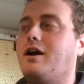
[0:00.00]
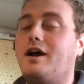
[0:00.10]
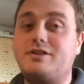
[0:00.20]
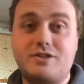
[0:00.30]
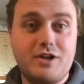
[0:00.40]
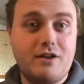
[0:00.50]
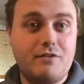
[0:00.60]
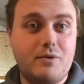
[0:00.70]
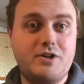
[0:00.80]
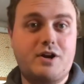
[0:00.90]
As a son of a
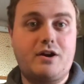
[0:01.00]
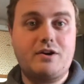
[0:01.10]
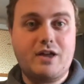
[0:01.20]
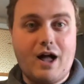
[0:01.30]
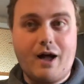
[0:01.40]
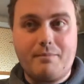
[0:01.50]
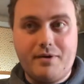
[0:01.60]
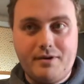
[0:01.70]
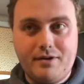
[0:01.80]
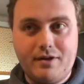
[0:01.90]
retired cop,
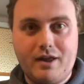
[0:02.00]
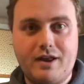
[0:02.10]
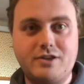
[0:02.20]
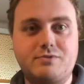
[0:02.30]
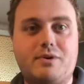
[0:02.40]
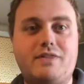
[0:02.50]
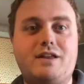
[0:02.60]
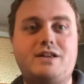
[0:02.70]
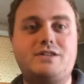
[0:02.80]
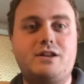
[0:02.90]
and as one
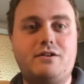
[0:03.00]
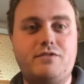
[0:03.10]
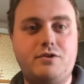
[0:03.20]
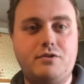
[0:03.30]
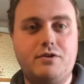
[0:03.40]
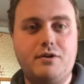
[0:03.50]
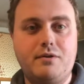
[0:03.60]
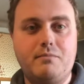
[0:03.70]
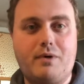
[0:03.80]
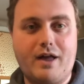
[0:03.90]
that has interviewed
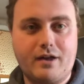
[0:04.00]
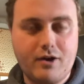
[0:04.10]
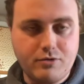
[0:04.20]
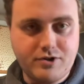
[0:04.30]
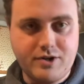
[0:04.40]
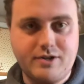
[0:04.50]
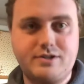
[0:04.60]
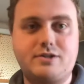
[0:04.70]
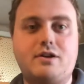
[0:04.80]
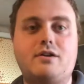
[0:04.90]
black
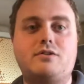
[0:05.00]
coaches,